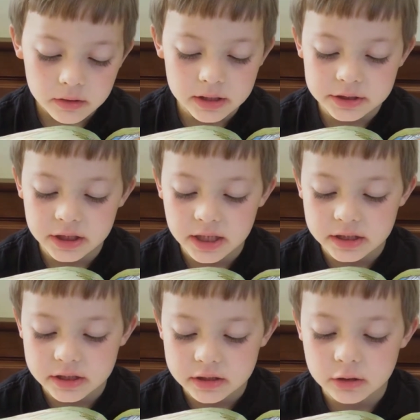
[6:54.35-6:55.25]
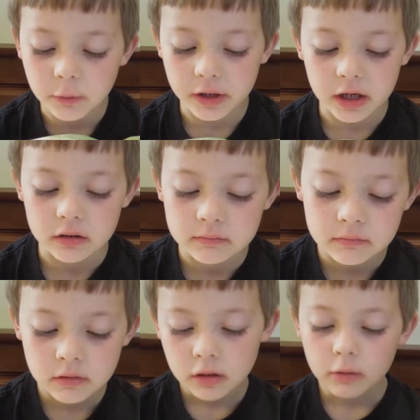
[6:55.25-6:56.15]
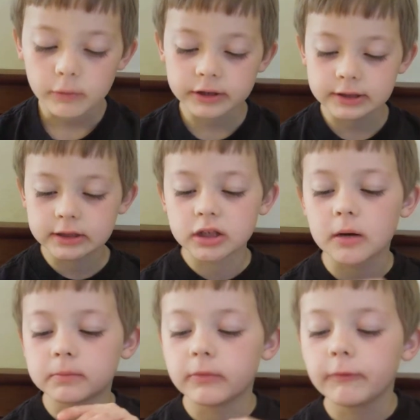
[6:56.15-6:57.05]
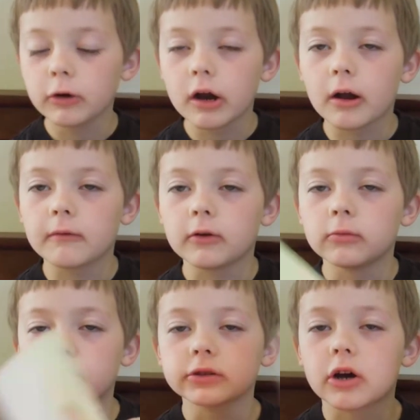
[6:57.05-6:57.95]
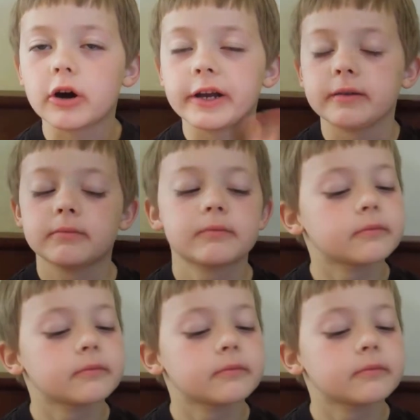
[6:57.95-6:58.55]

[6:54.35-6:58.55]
then she added, So there, what she's done for our work gone.